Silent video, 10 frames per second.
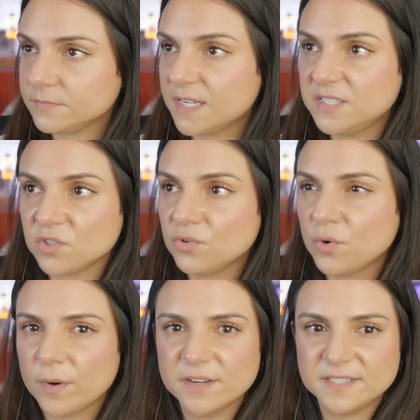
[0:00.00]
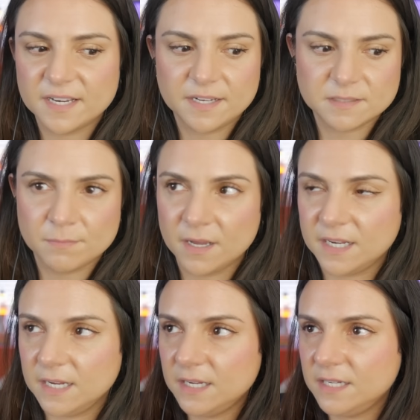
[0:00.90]
I still don't know where he's getting his
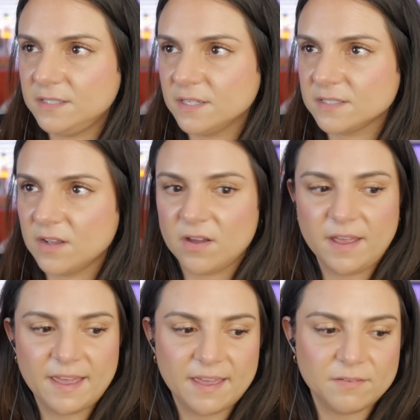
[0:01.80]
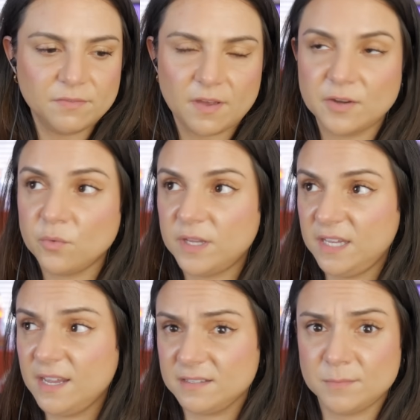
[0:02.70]
money. He does not have, I know he
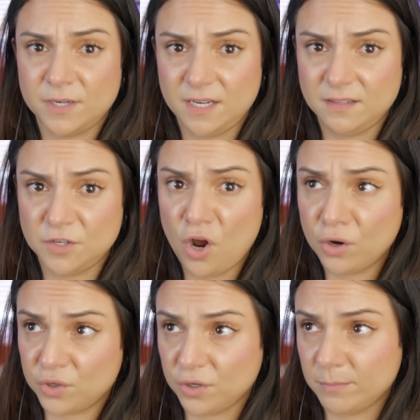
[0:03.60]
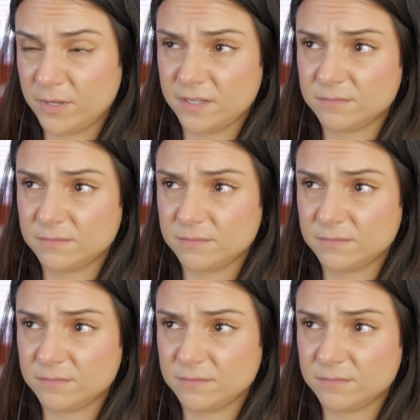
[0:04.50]
has money, the doctor, but